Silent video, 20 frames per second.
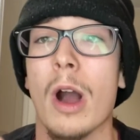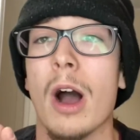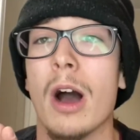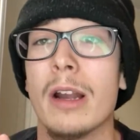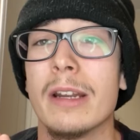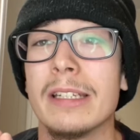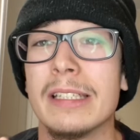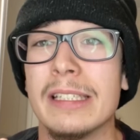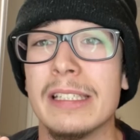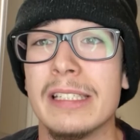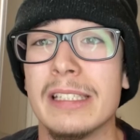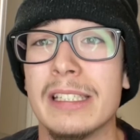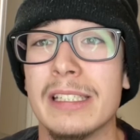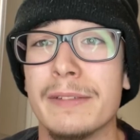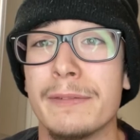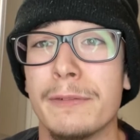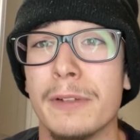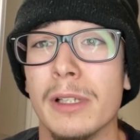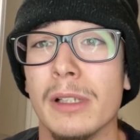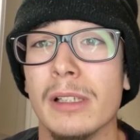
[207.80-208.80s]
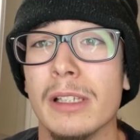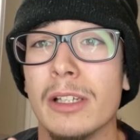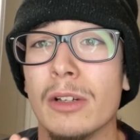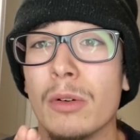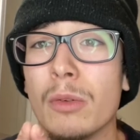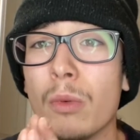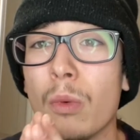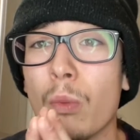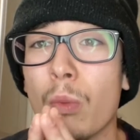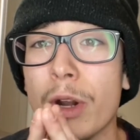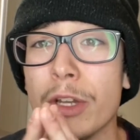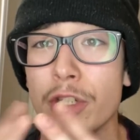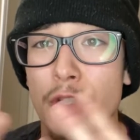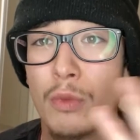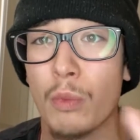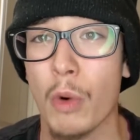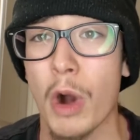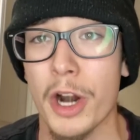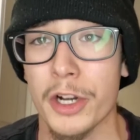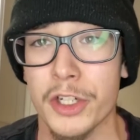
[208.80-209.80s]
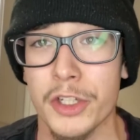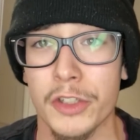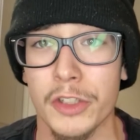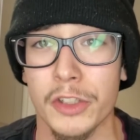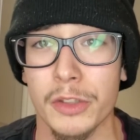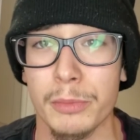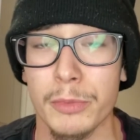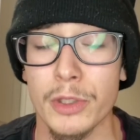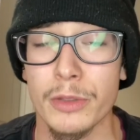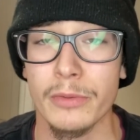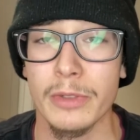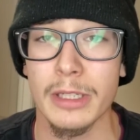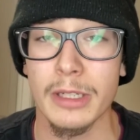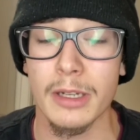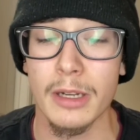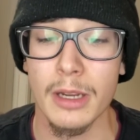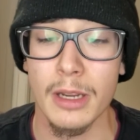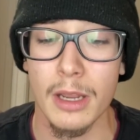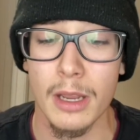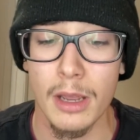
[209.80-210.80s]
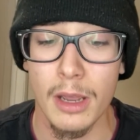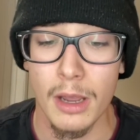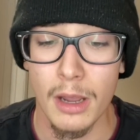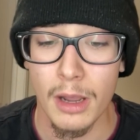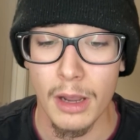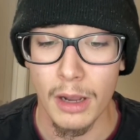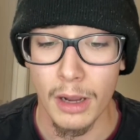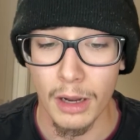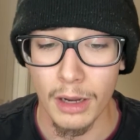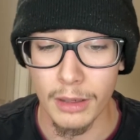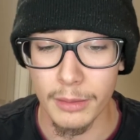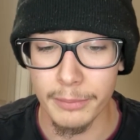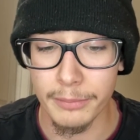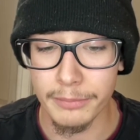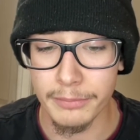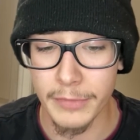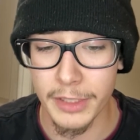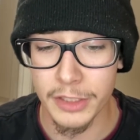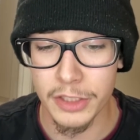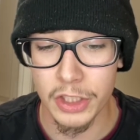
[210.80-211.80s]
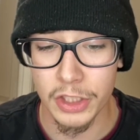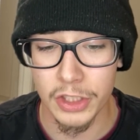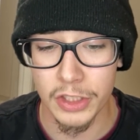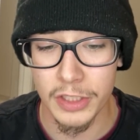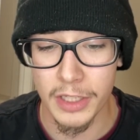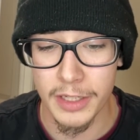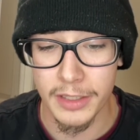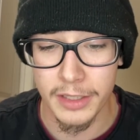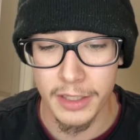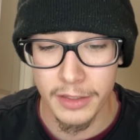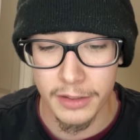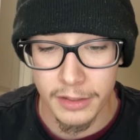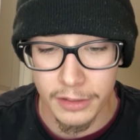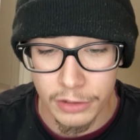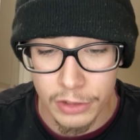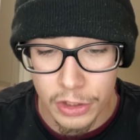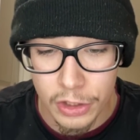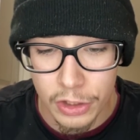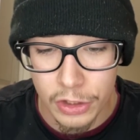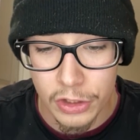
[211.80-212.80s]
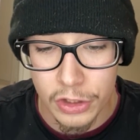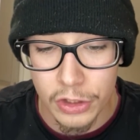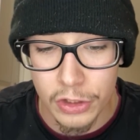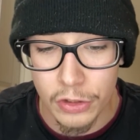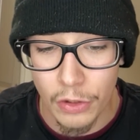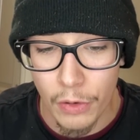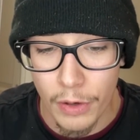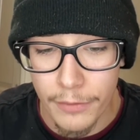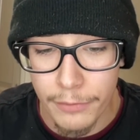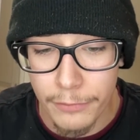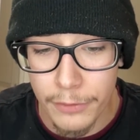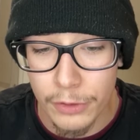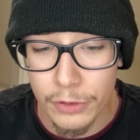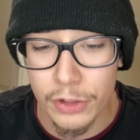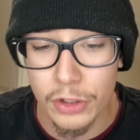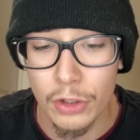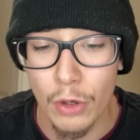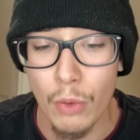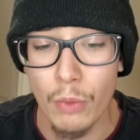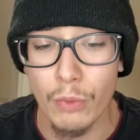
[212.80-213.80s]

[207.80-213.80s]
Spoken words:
uneasy feeling when you watch this movie. It feels so